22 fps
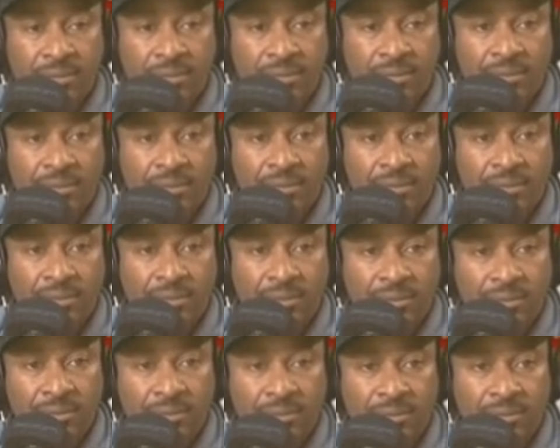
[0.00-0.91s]

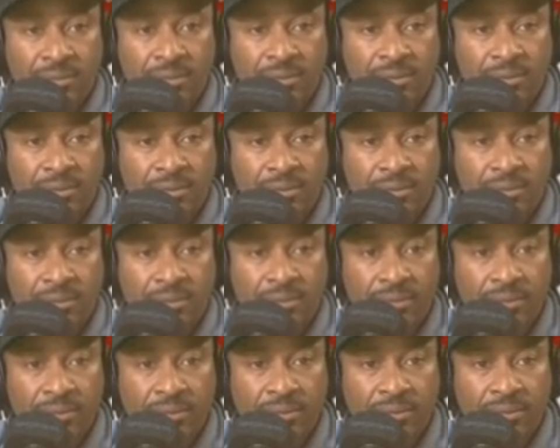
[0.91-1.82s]

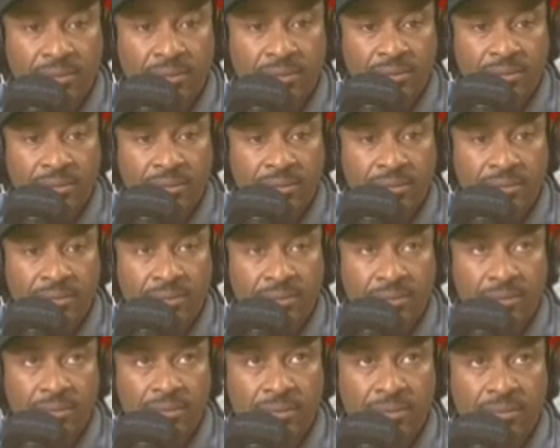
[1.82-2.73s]

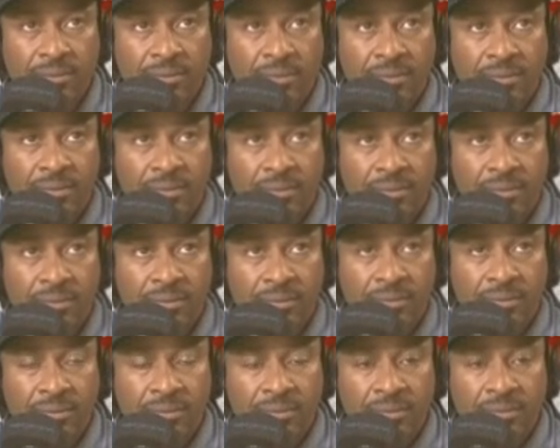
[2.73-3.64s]

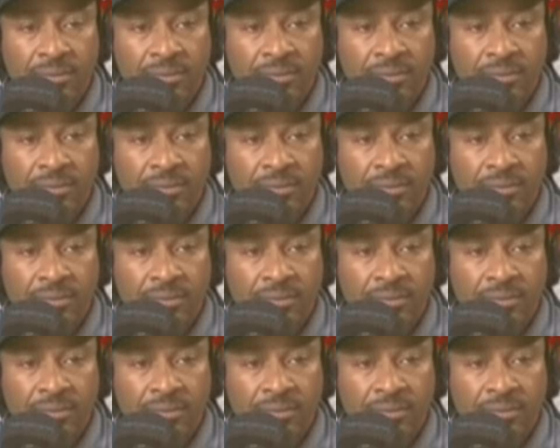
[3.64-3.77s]
[no speech]